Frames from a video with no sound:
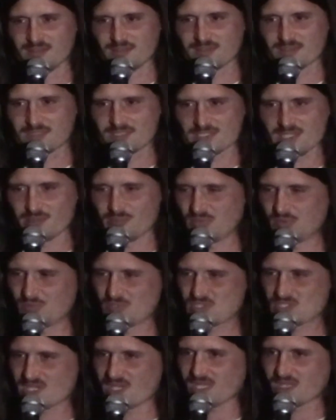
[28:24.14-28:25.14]
Because I've been
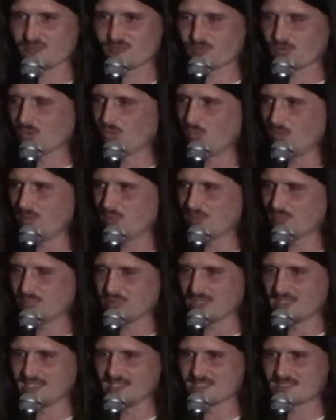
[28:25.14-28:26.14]
mistaken for a woman
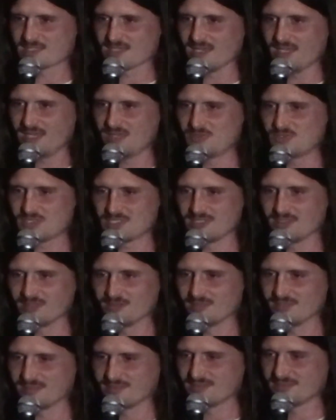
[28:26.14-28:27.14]
plenty of times, you
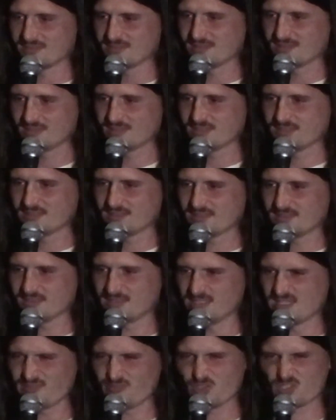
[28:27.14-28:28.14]
know.
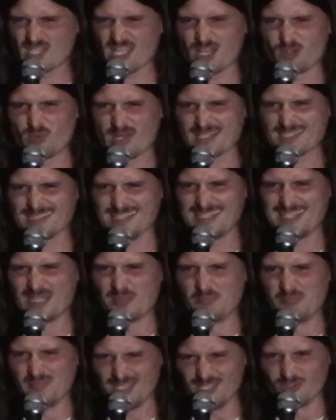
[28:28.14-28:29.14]
Never directly in
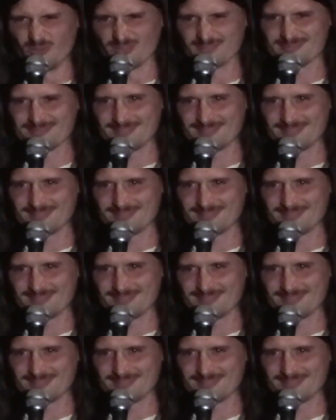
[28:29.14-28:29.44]
the middle.